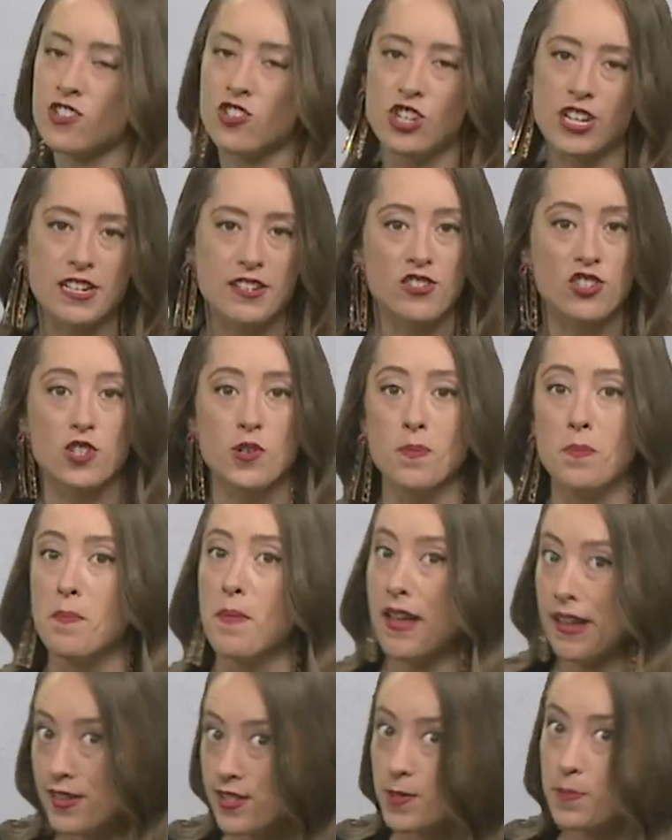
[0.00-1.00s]
a chance you
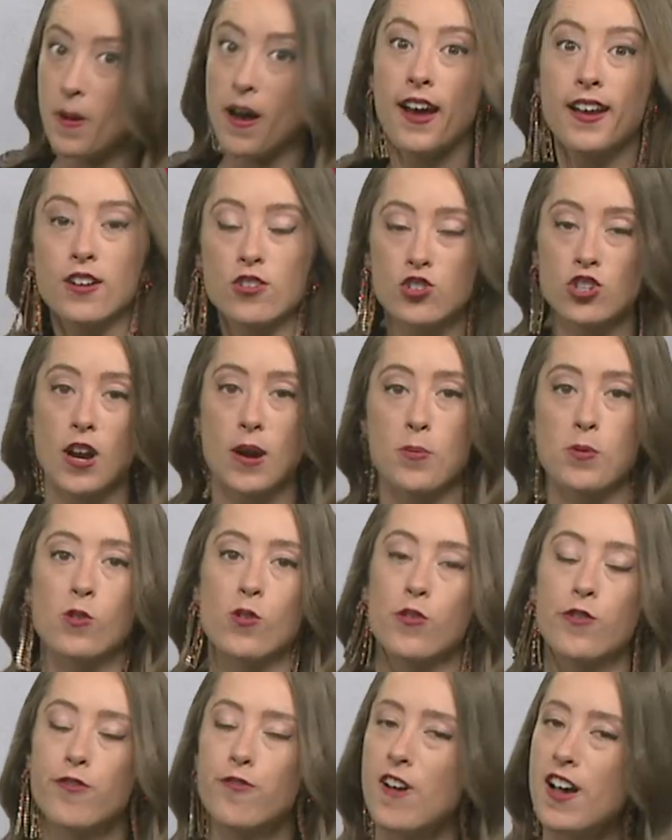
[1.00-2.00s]
may spot a
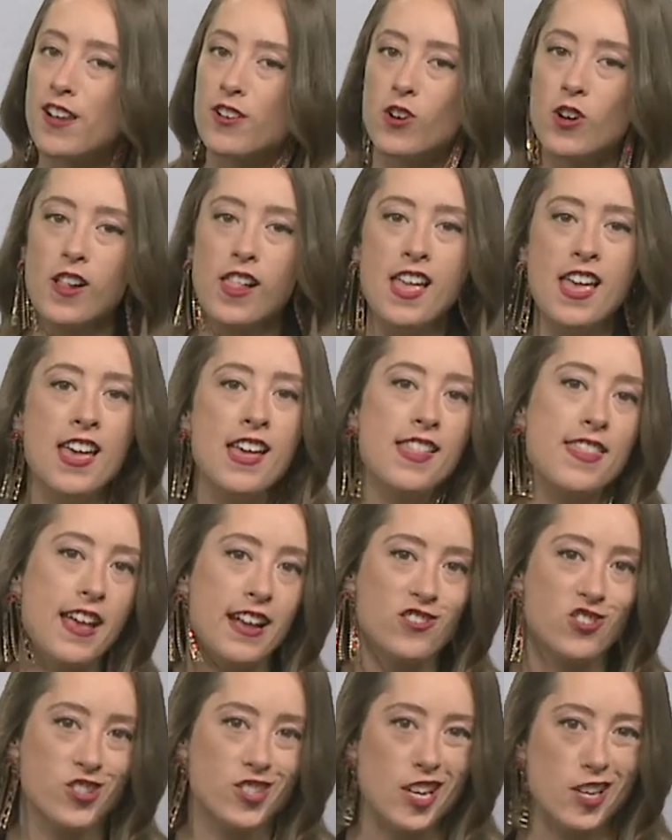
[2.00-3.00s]
tropical funnel.
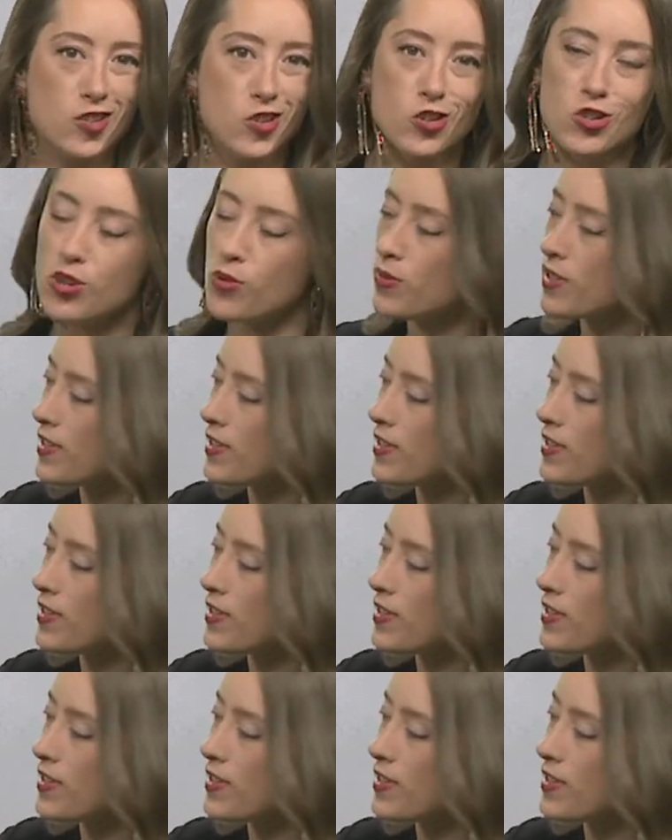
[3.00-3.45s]
That just has to do